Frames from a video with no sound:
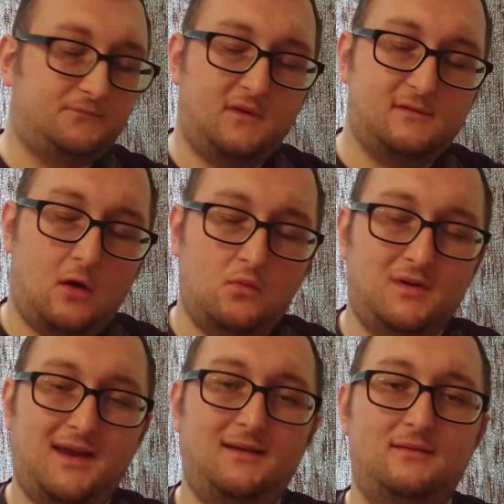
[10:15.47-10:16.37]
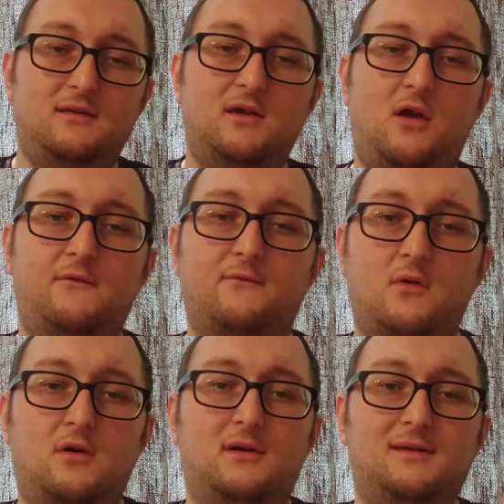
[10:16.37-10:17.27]
So we'll get into the
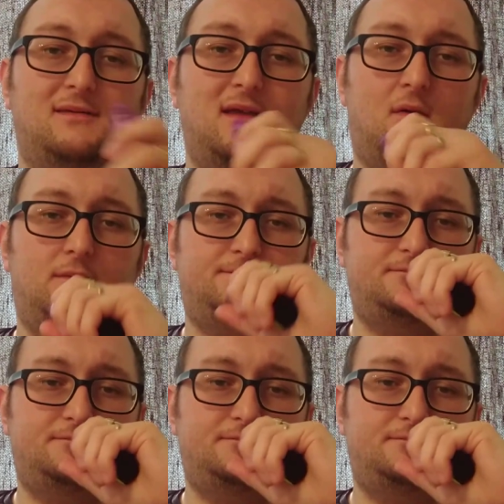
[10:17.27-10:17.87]
overall of this now.